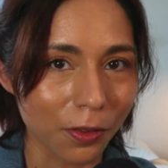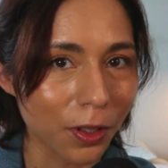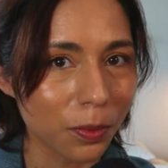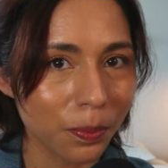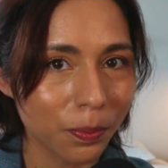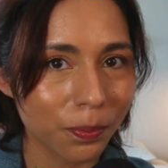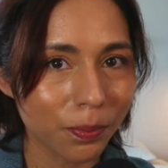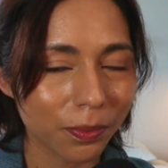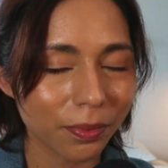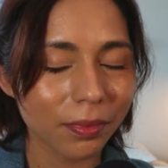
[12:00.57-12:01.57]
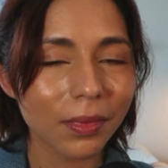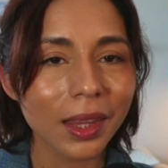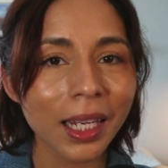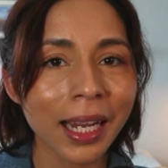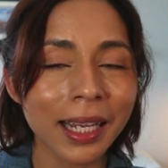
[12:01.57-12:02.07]
group.
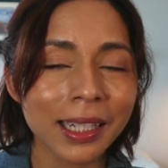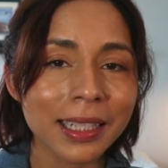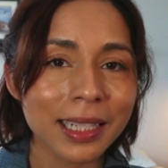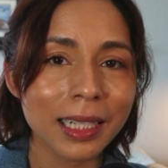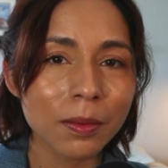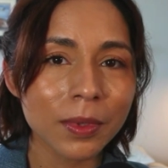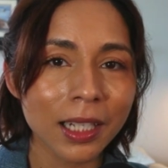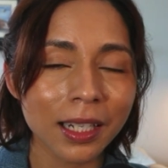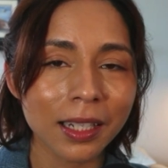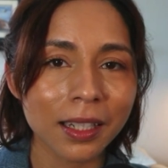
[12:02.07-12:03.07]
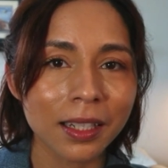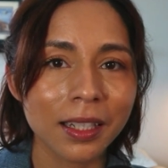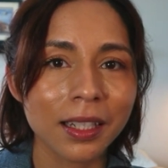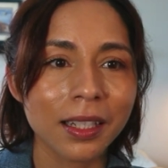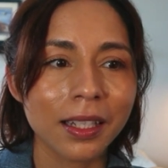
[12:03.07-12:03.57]
And it seems like
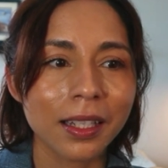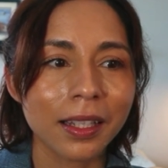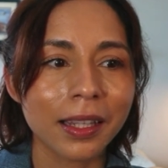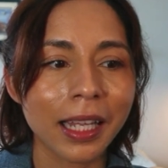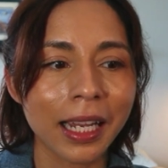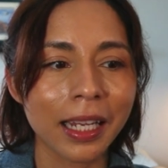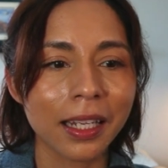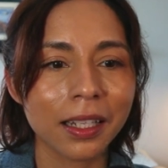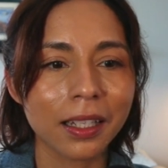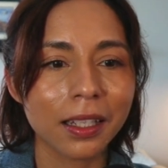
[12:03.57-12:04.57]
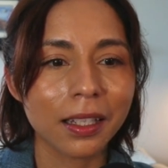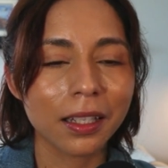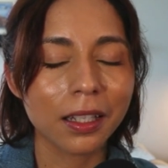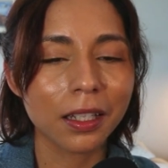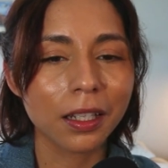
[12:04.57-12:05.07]
they
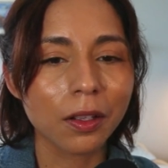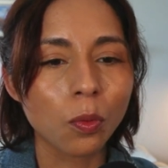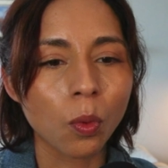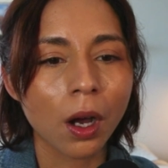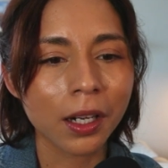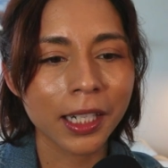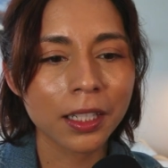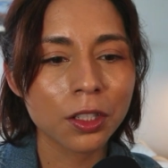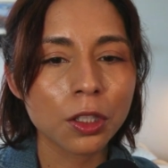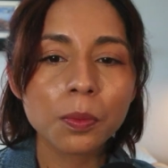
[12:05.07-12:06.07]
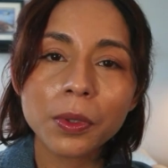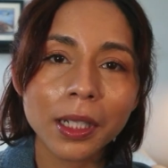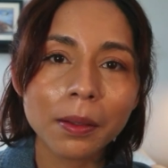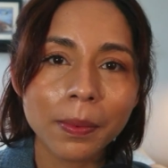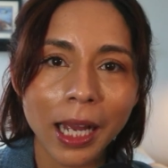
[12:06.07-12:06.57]
wanted to
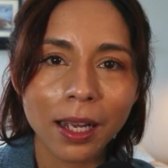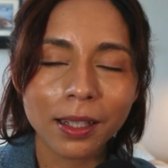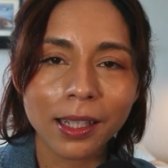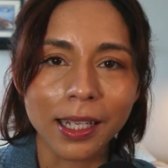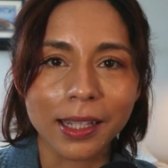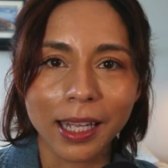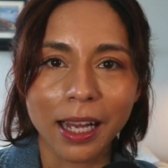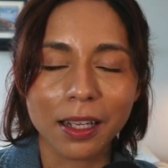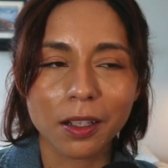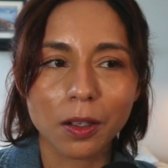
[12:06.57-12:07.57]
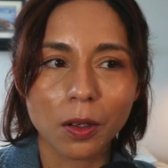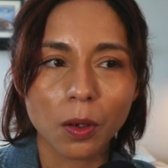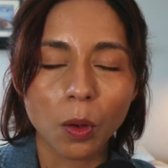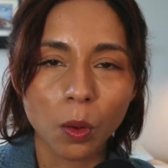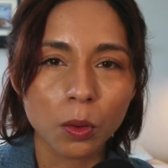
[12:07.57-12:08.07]
bring back like that
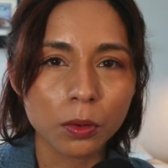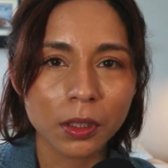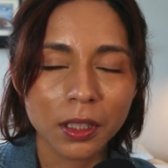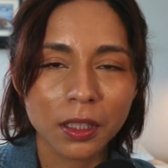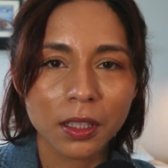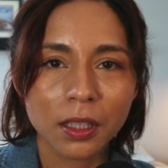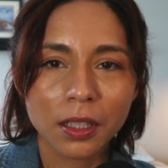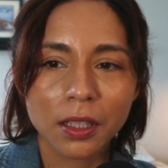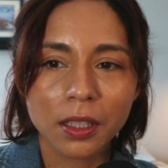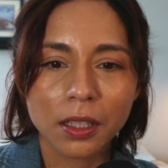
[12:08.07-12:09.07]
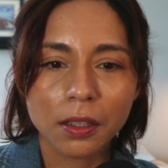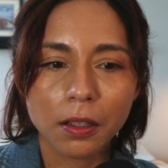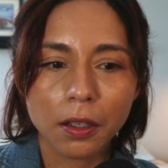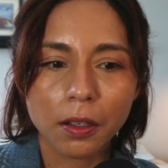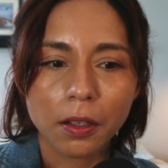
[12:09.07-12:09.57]
old
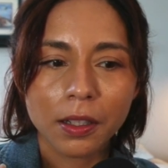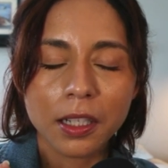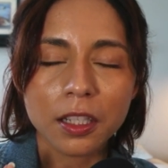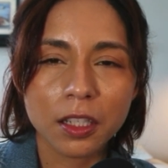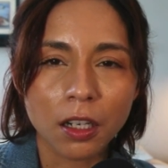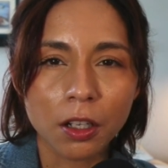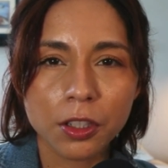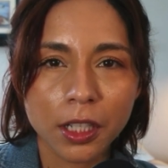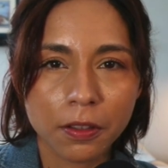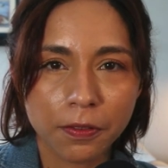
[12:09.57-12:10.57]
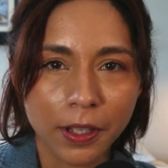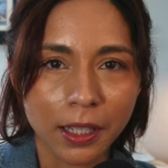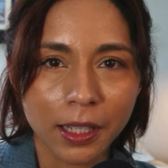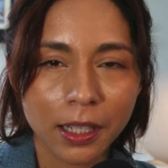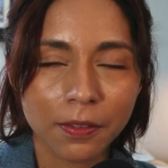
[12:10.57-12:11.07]
nostalgic
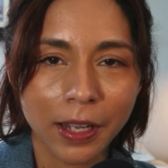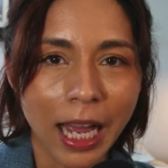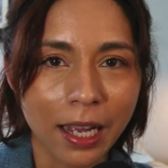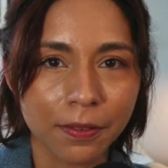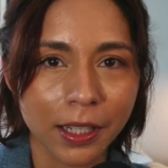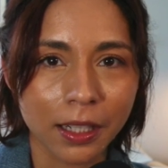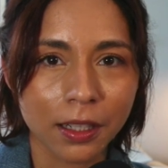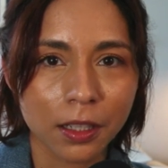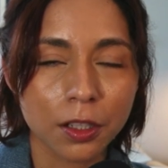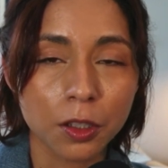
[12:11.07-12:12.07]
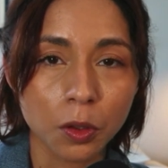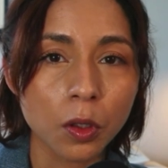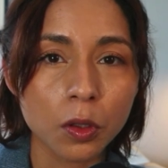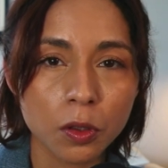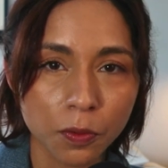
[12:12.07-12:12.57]
feeling of having
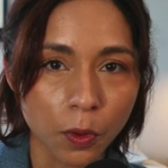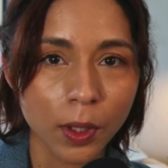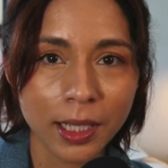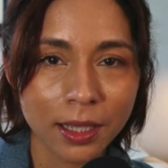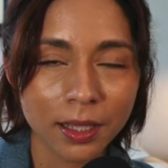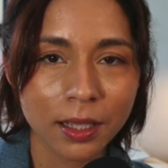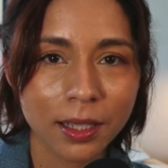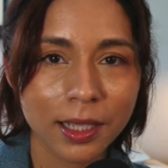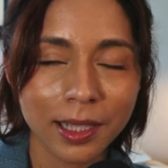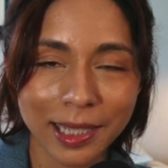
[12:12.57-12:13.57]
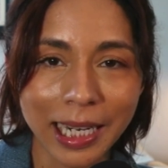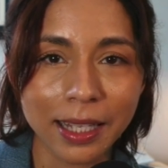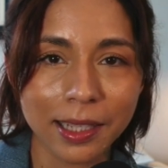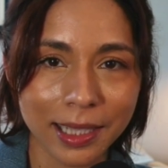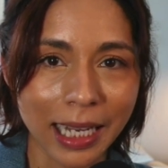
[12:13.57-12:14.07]
Zuko's voice
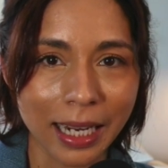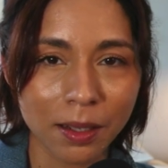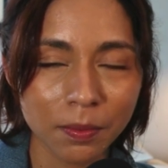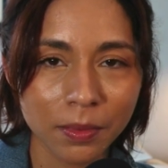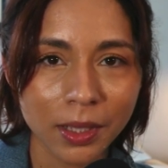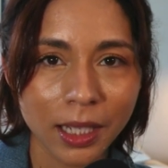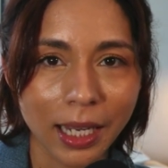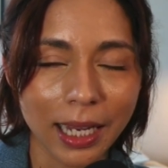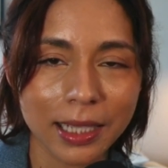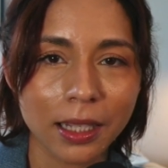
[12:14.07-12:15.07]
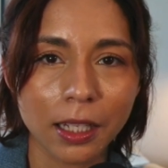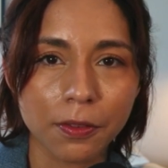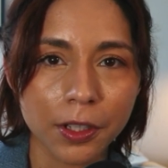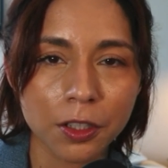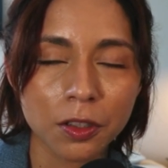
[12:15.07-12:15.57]
stay the same as in the
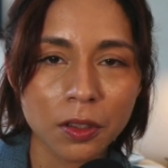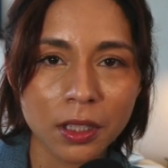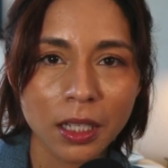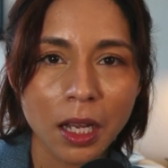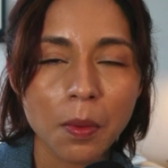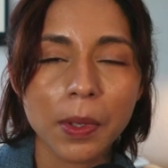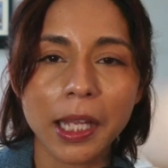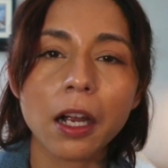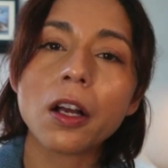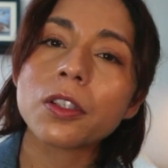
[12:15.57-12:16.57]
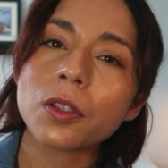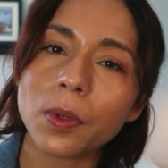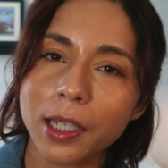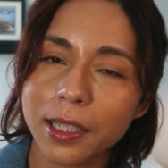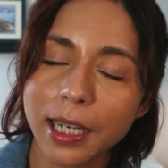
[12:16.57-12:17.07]
originals, but they also
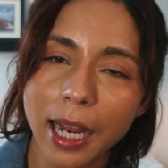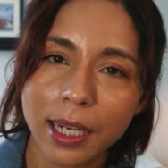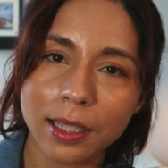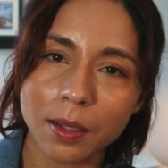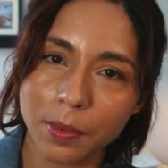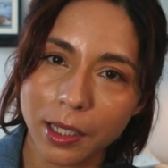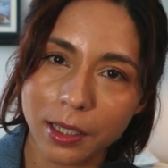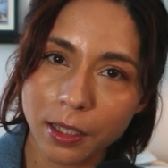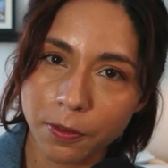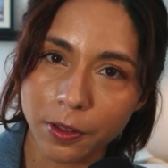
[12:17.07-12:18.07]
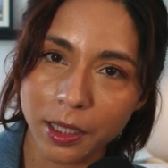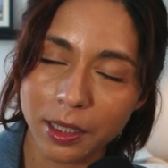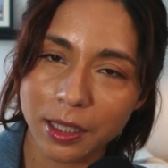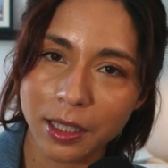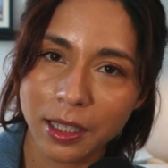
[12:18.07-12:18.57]
wanted to add something
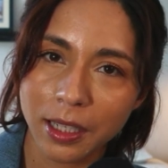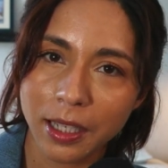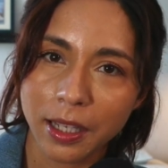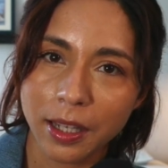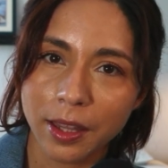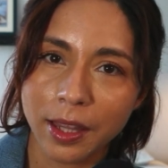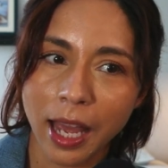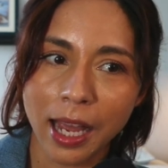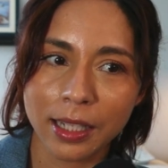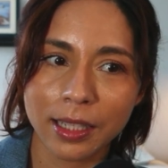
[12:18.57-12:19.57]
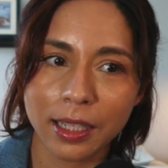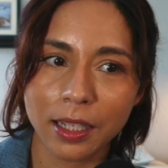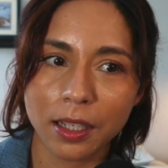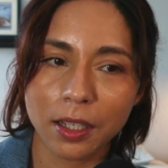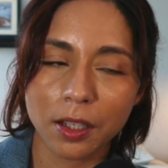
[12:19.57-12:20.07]
different that
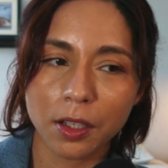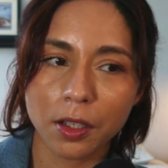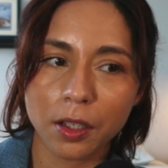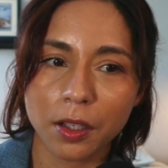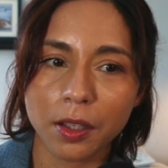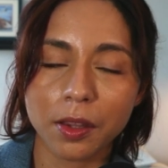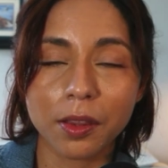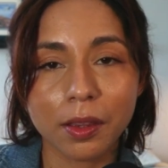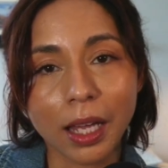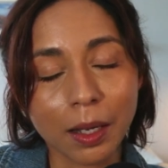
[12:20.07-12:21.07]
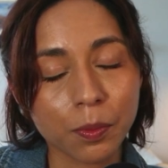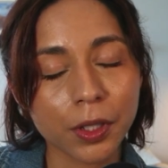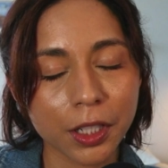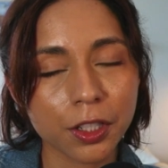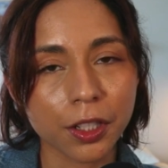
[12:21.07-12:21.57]
I'm
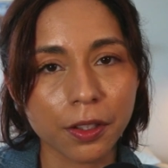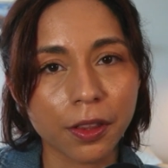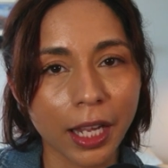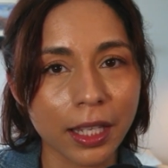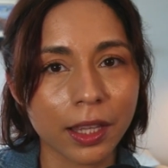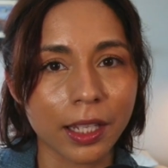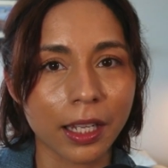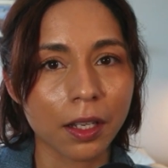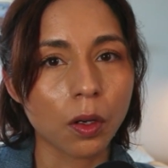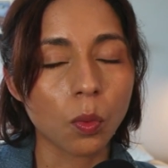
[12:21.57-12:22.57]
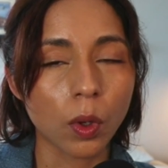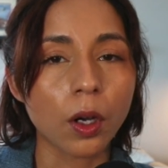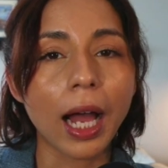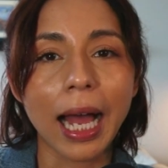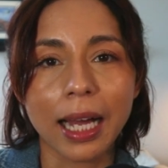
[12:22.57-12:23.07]
pretty sure they think
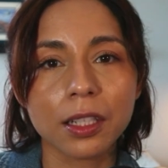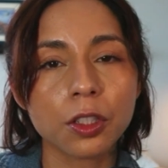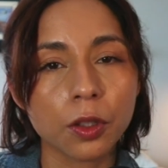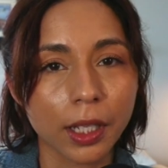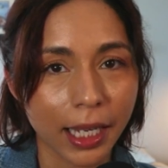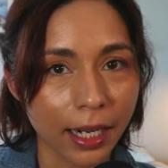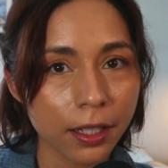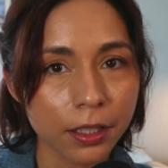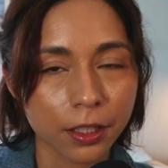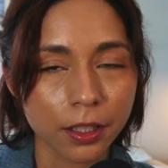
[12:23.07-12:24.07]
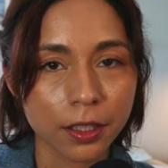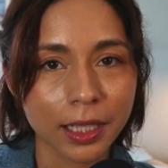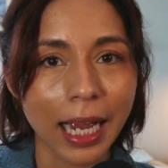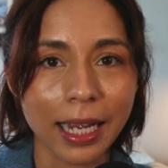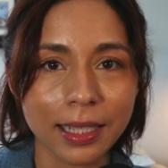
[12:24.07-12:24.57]
will add to the
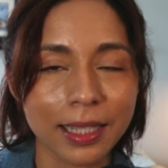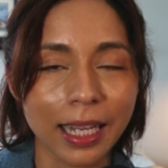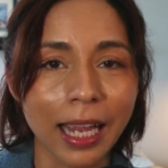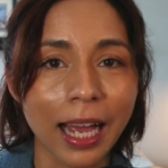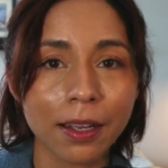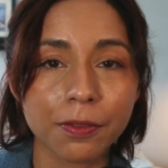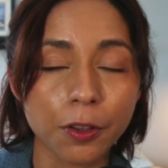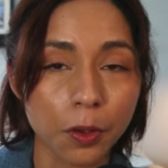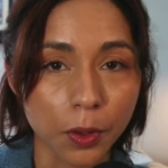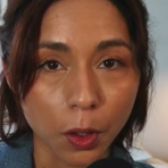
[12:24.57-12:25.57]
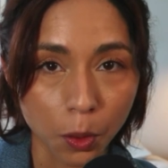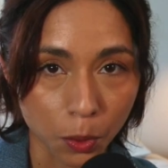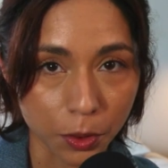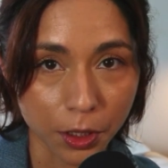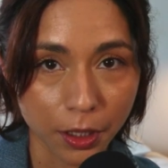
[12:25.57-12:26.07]
characters as they have grown
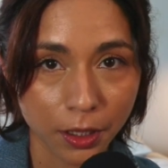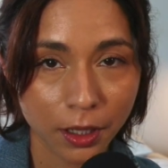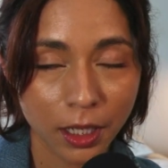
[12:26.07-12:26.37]
older.